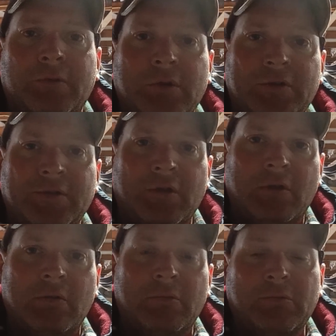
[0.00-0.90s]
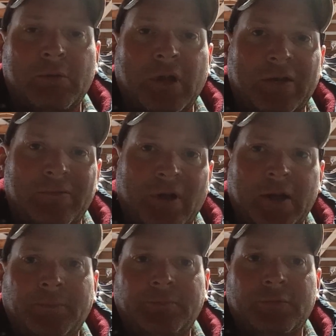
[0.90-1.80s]
ago, it would rotate fine.
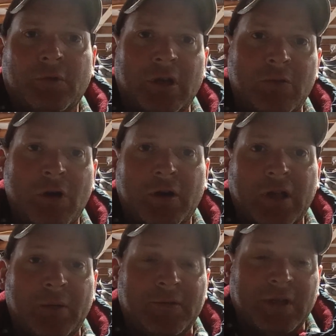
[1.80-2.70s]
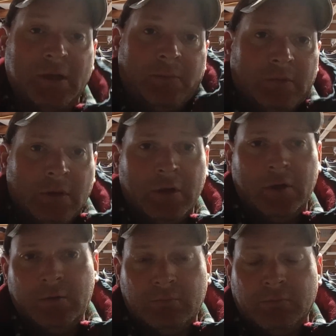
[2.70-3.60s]
So any water that was in it,
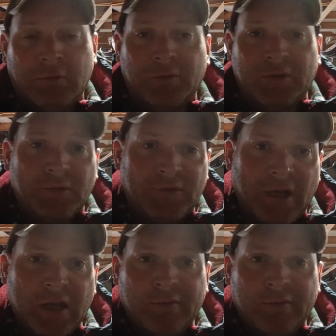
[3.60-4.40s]
there was no sign of it.